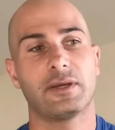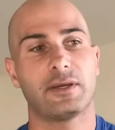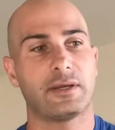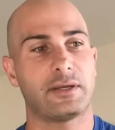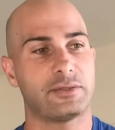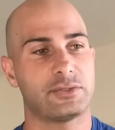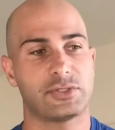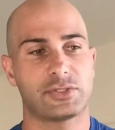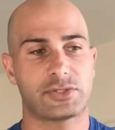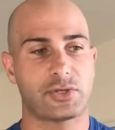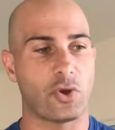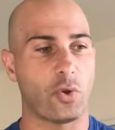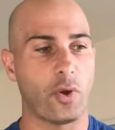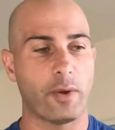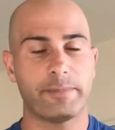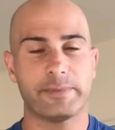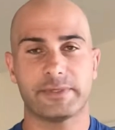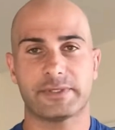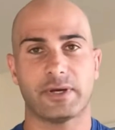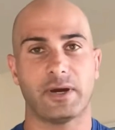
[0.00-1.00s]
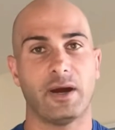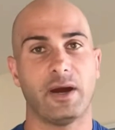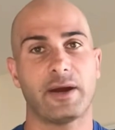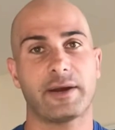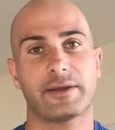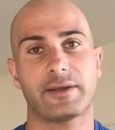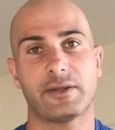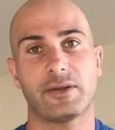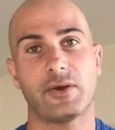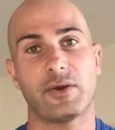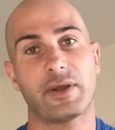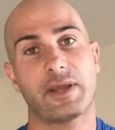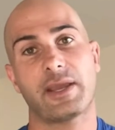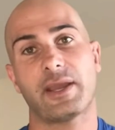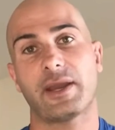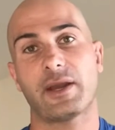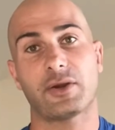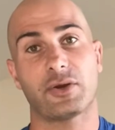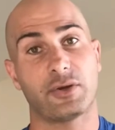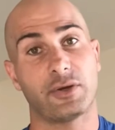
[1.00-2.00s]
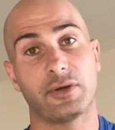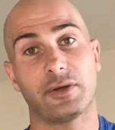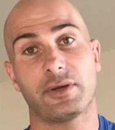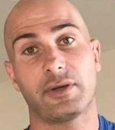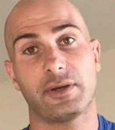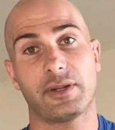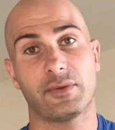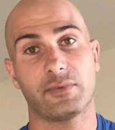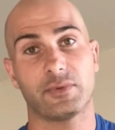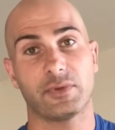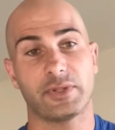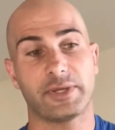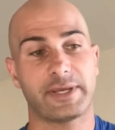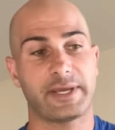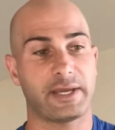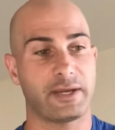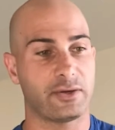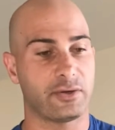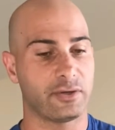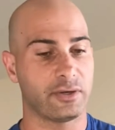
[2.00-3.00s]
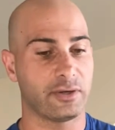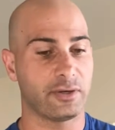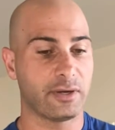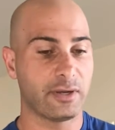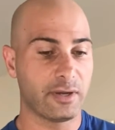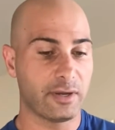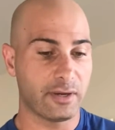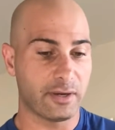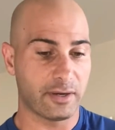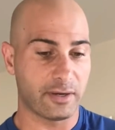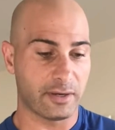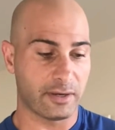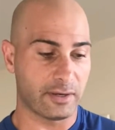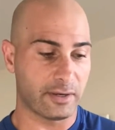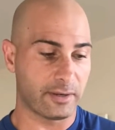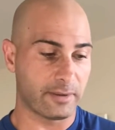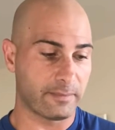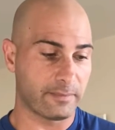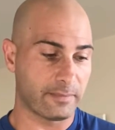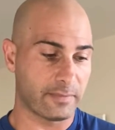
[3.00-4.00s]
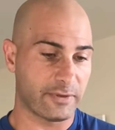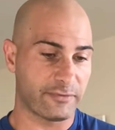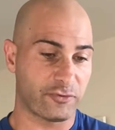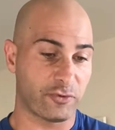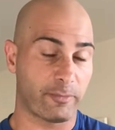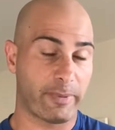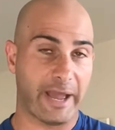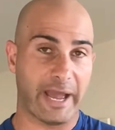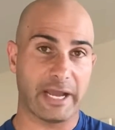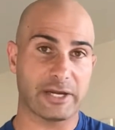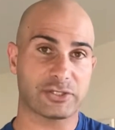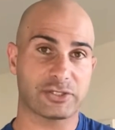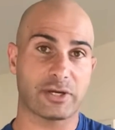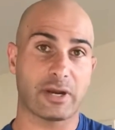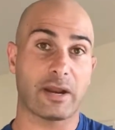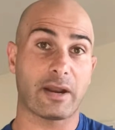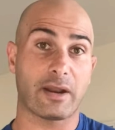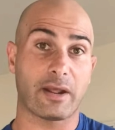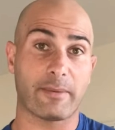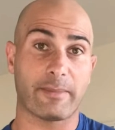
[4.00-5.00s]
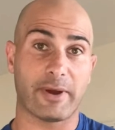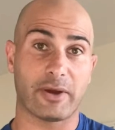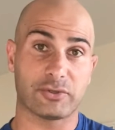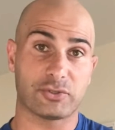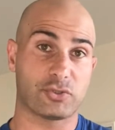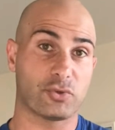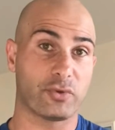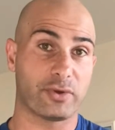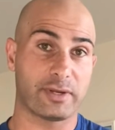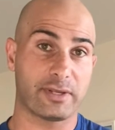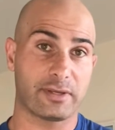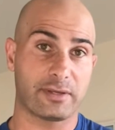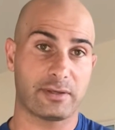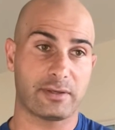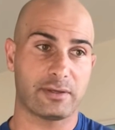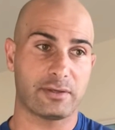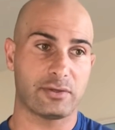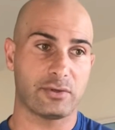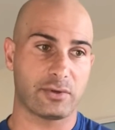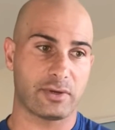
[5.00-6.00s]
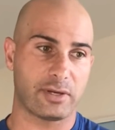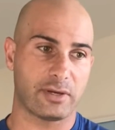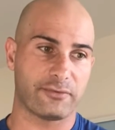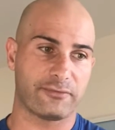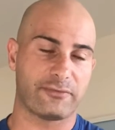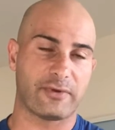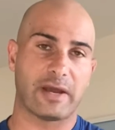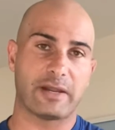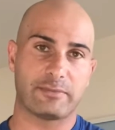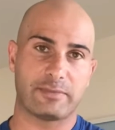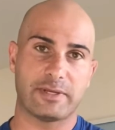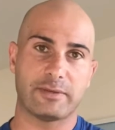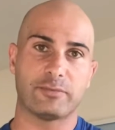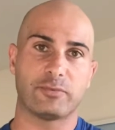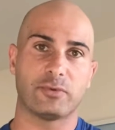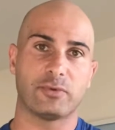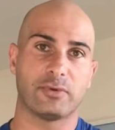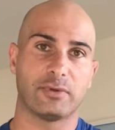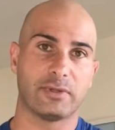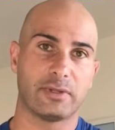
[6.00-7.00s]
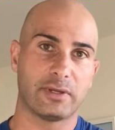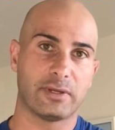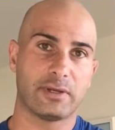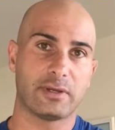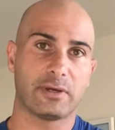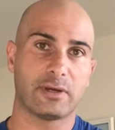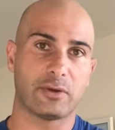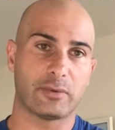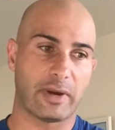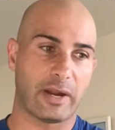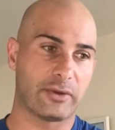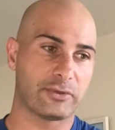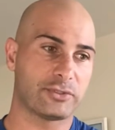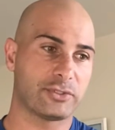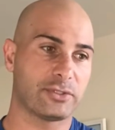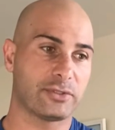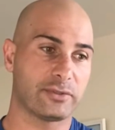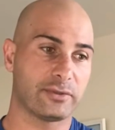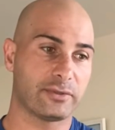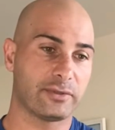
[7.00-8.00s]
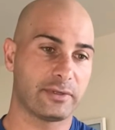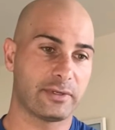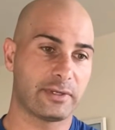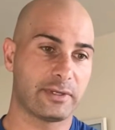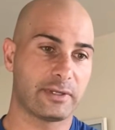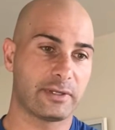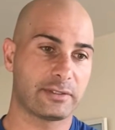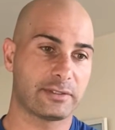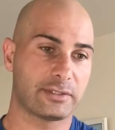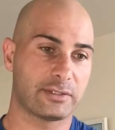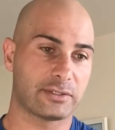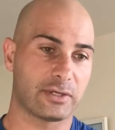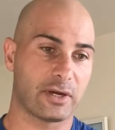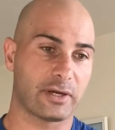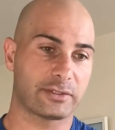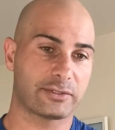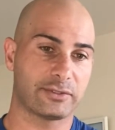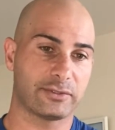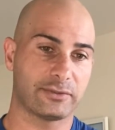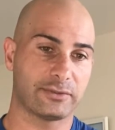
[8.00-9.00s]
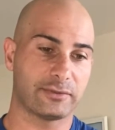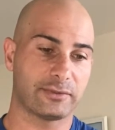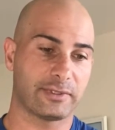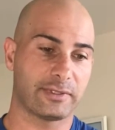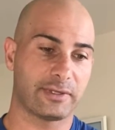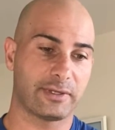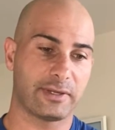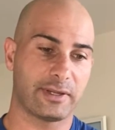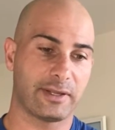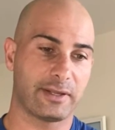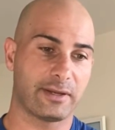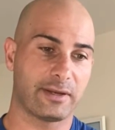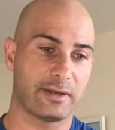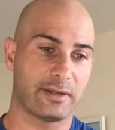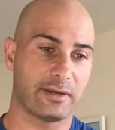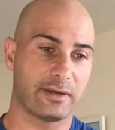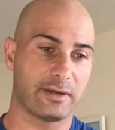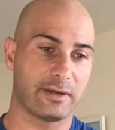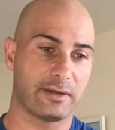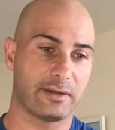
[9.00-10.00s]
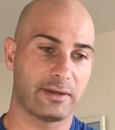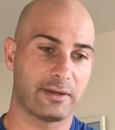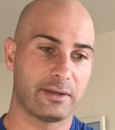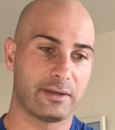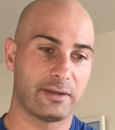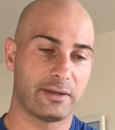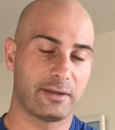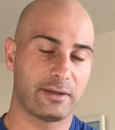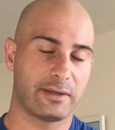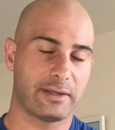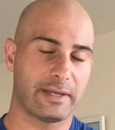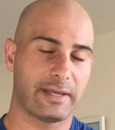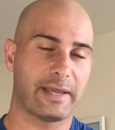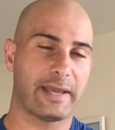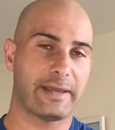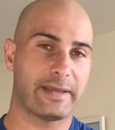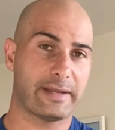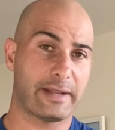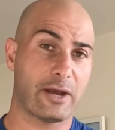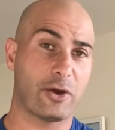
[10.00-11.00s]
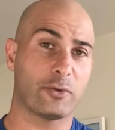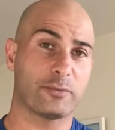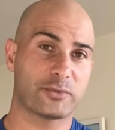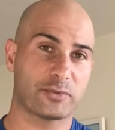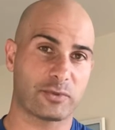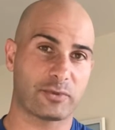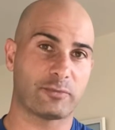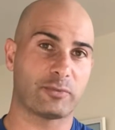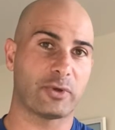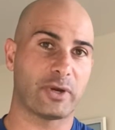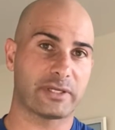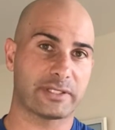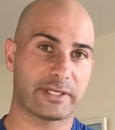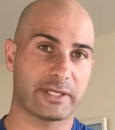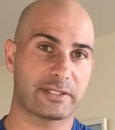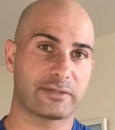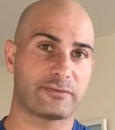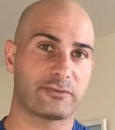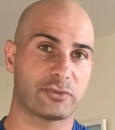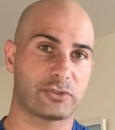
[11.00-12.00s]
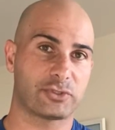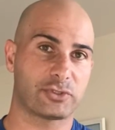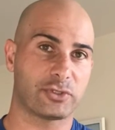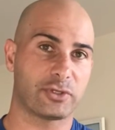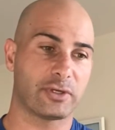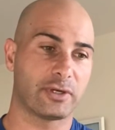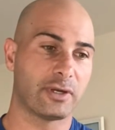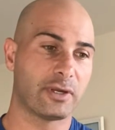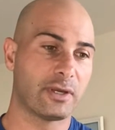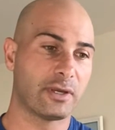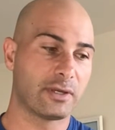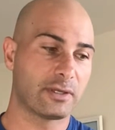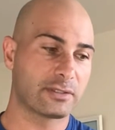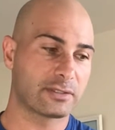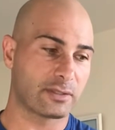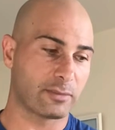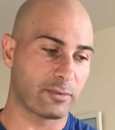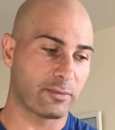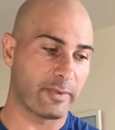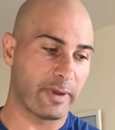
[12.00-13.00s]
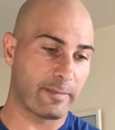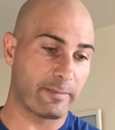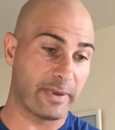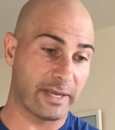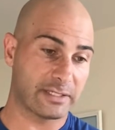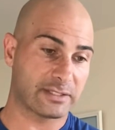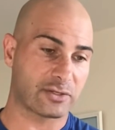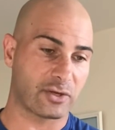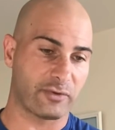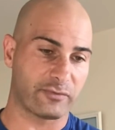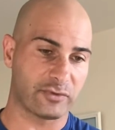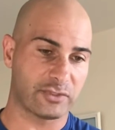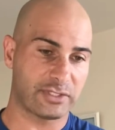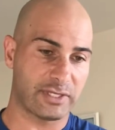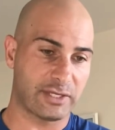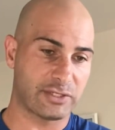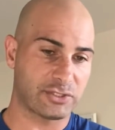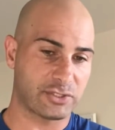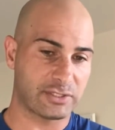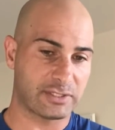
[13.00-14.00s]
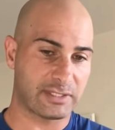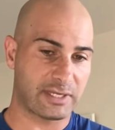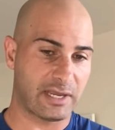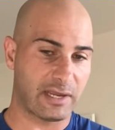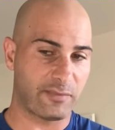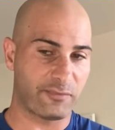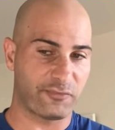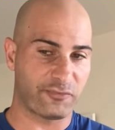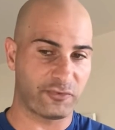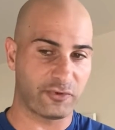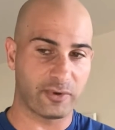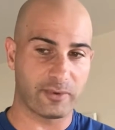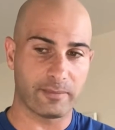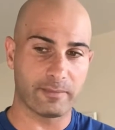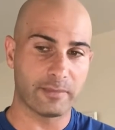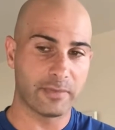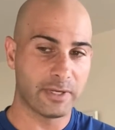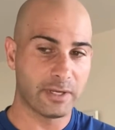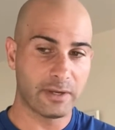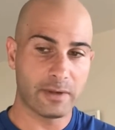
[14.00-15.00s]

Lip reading: and just go up and talk. You know, it can't hurt. It really can't hurt. If you're passionate about joining, you're gonna find people around you to talk to, and it helps with the process for sure. Some of my best conversations came from,